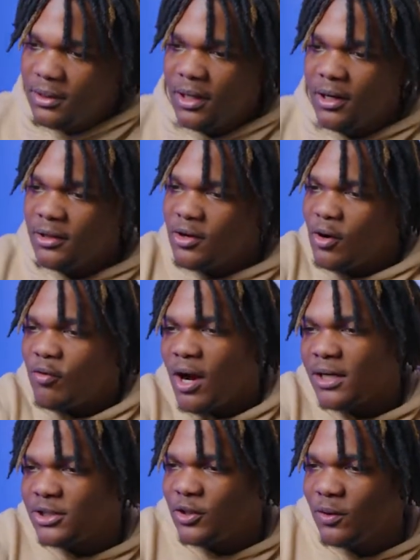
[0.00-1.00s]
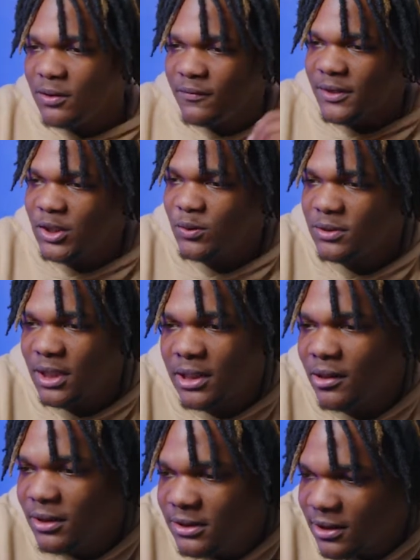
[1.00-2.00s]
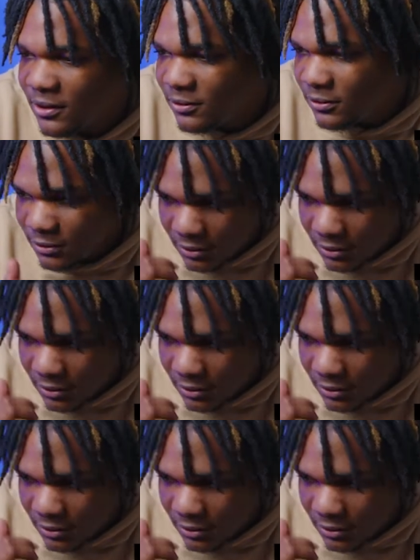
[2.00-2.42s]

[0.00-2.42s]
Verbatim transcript: Another Razio on the visuals, I can already tell.